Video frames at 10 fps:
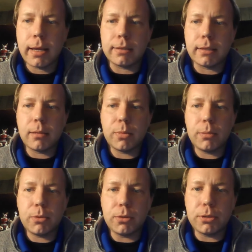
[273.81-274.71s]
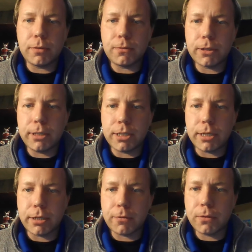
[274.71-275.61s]
as a company producing fairly
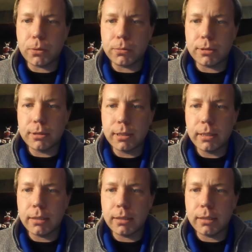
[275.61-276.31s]
generic phones,